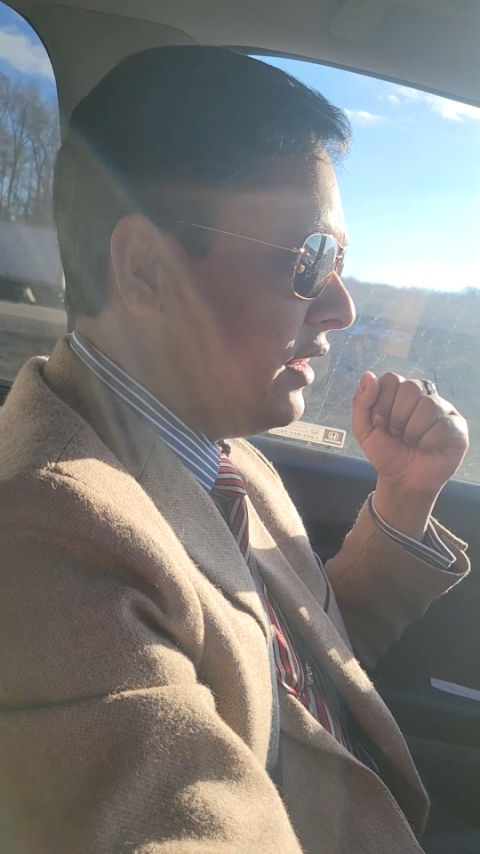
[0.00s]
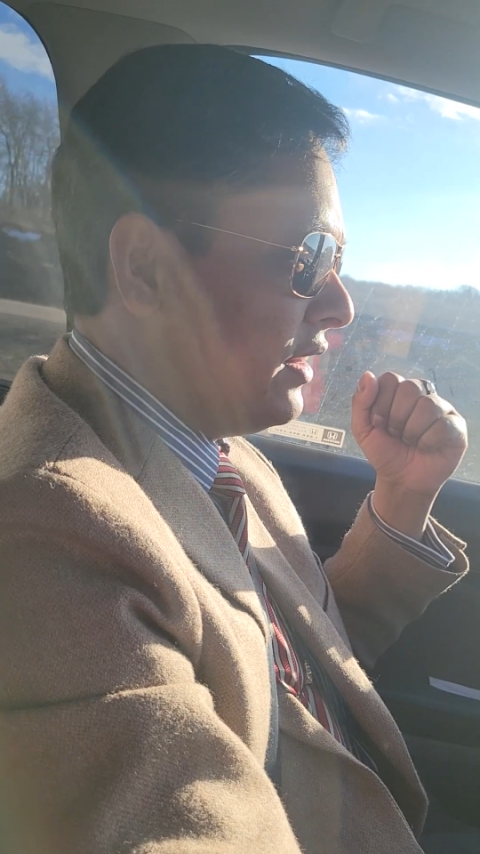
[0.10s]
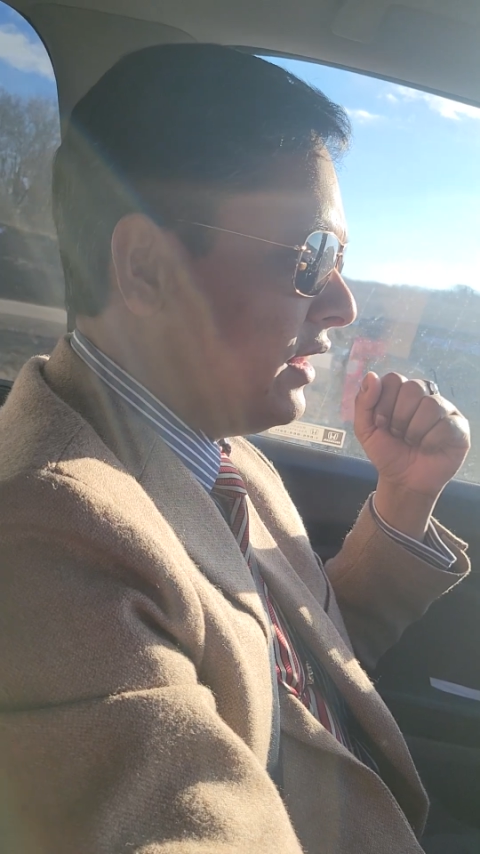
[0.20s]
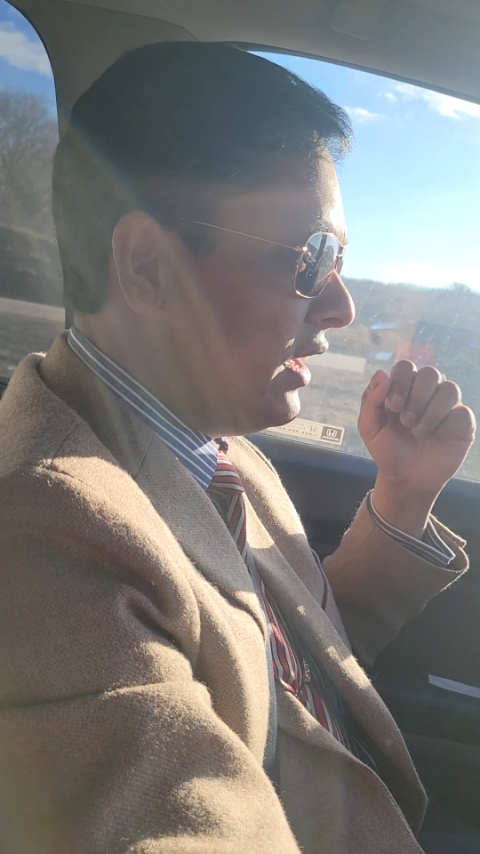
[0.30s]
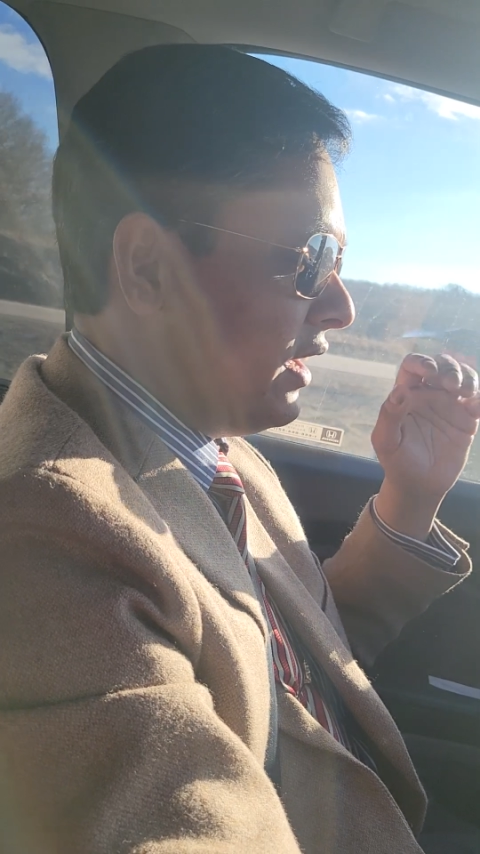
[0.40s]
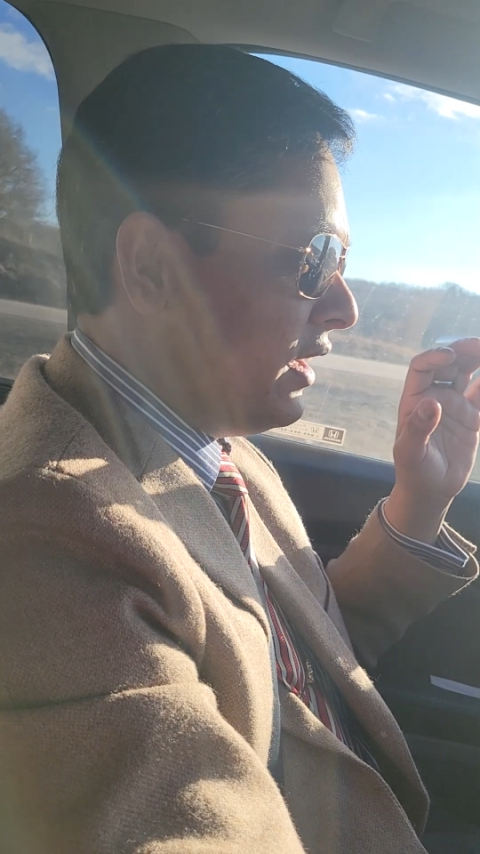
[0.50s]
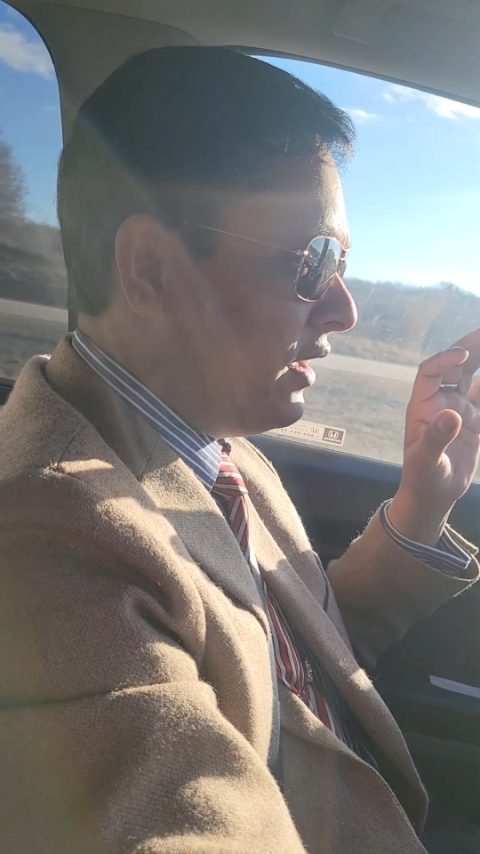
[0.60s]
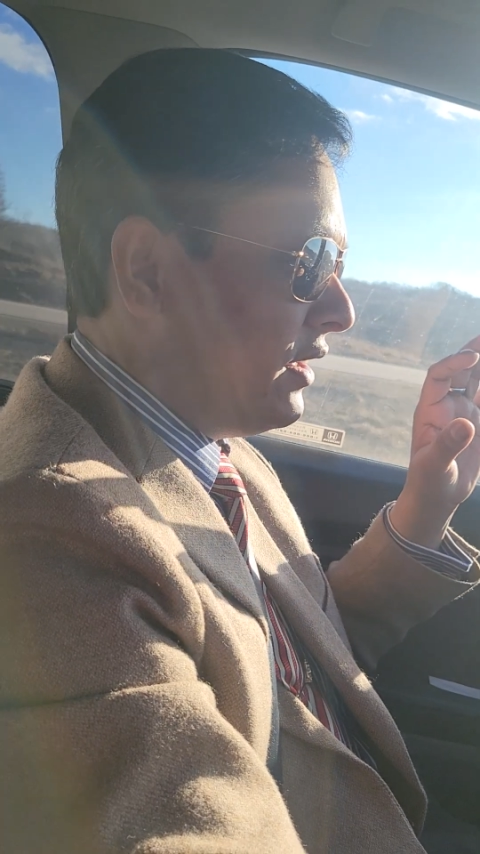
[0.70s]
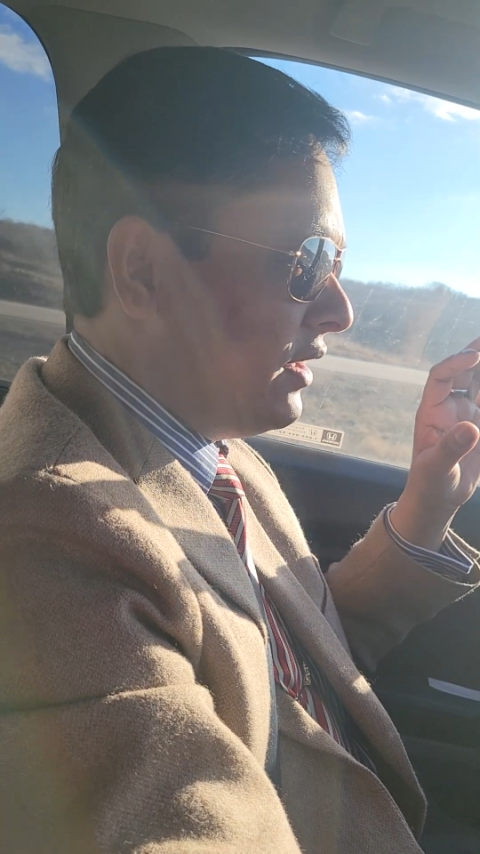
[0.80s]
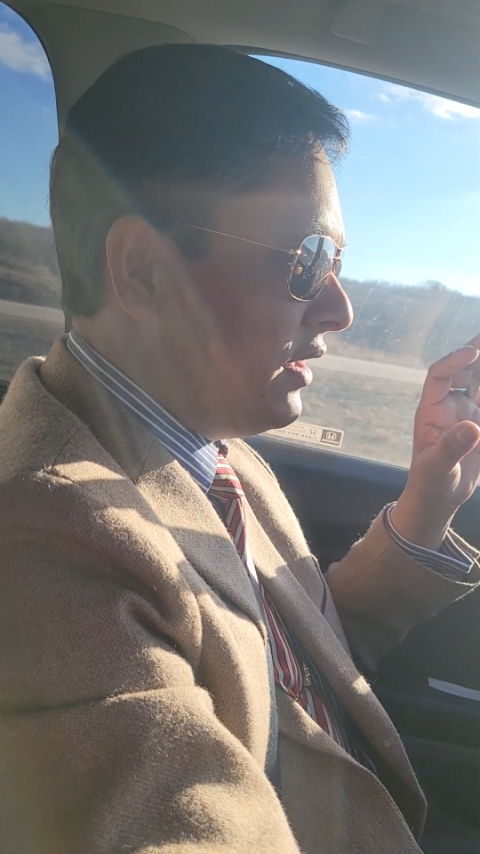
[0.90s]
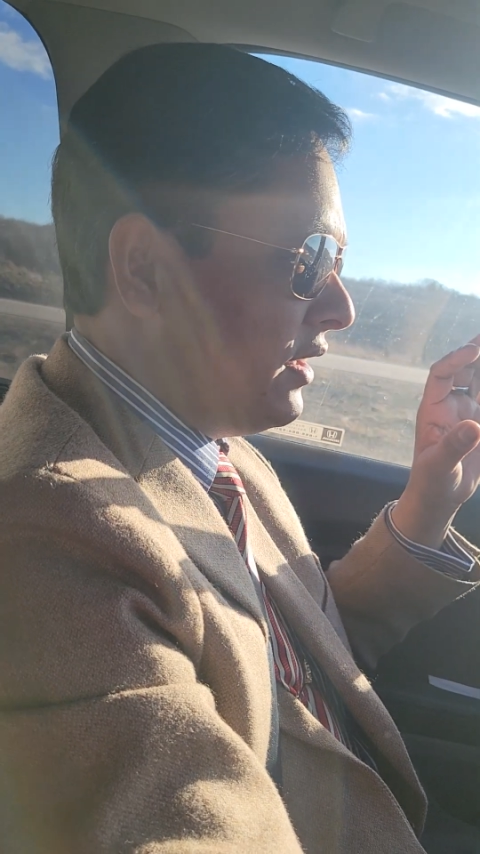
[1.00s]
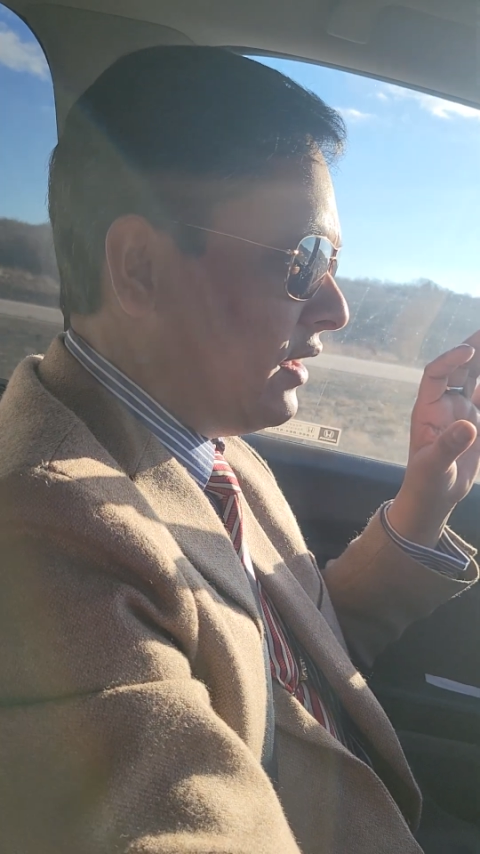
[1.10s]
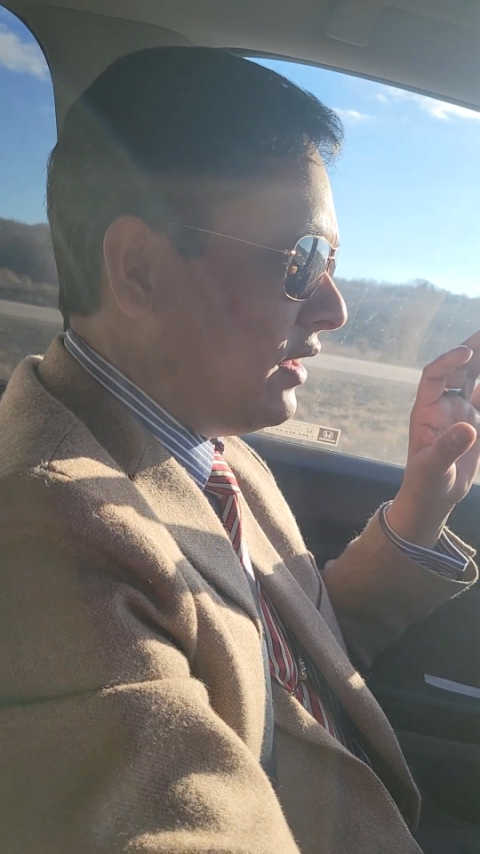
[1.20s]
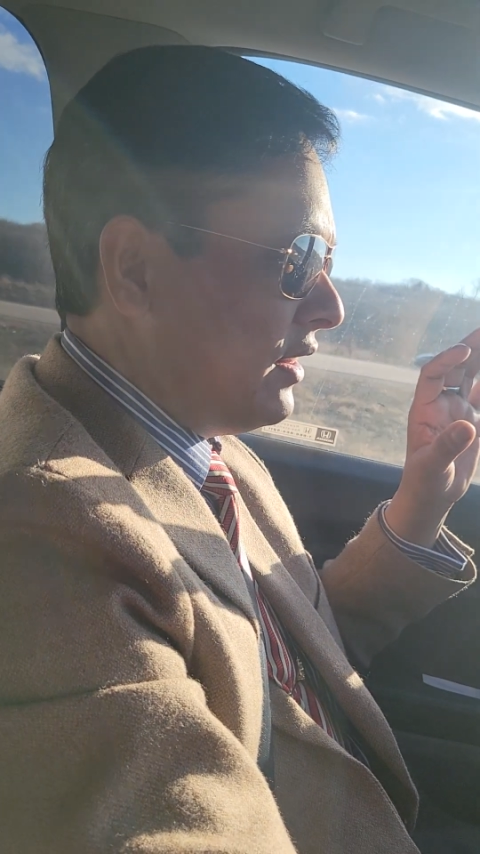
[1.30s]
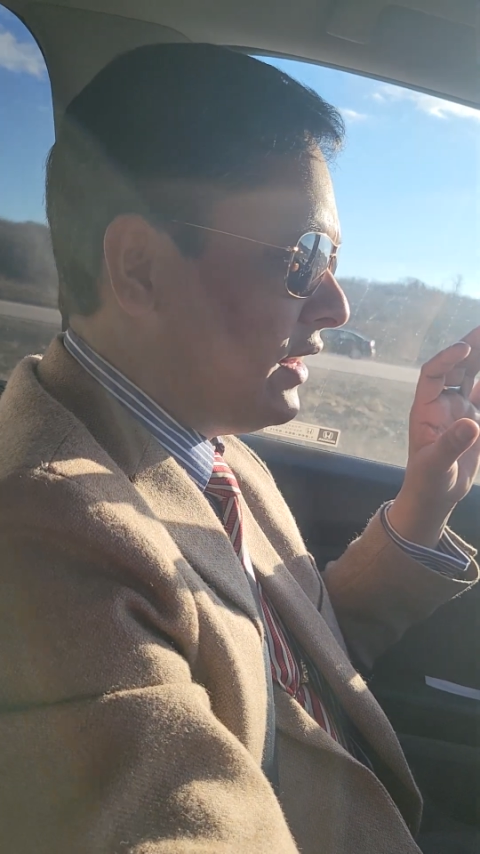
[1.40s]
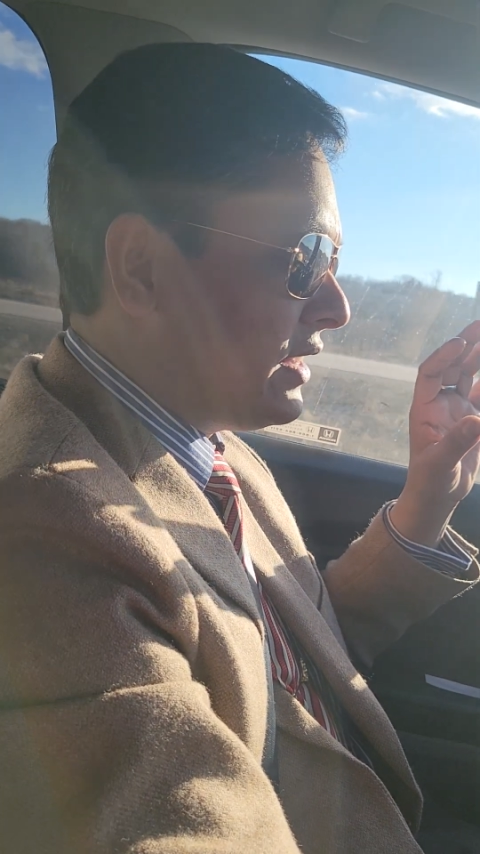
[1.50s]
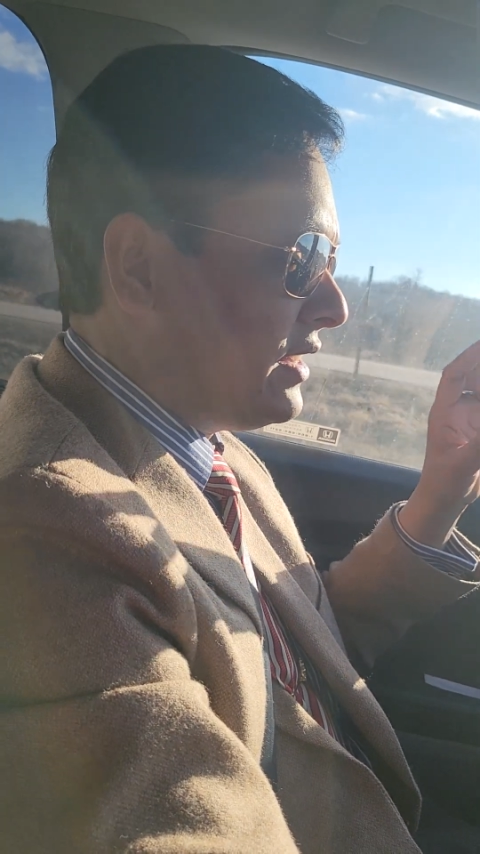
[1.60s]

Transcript: the, the